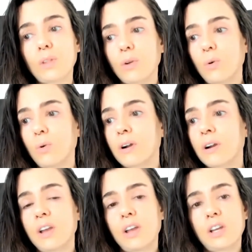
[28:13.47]

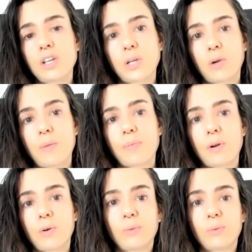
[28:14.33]
Or show up
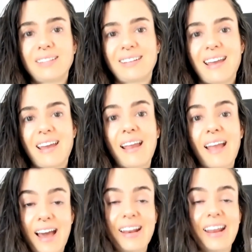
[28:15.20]
on Wednesday
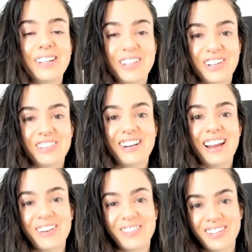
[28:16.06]
at Hey Johnna
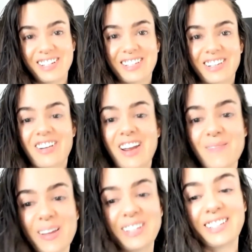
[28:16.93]
Renée over on Instagram
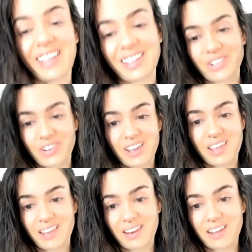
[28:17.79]
and just answer
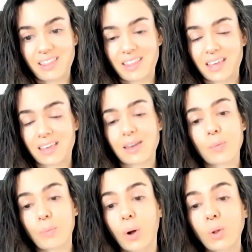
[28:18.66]
in the
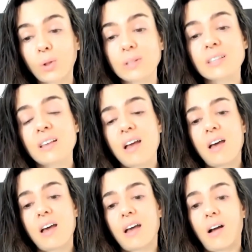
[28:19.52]
polls.
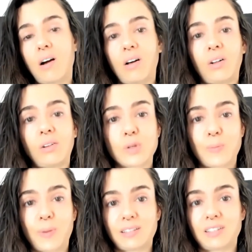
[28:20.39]
All
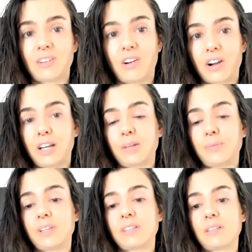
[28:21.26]
responses are
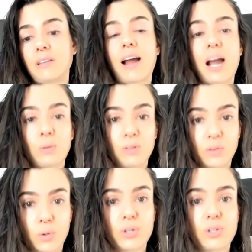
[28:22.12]
anonymous. I will, of
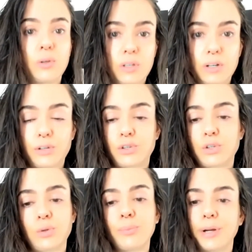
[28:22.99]
course, know that it is
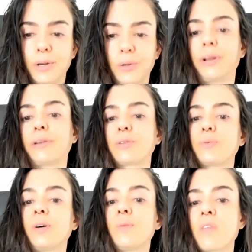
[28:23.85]
you, but no one else
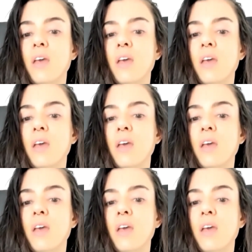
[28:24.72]
will.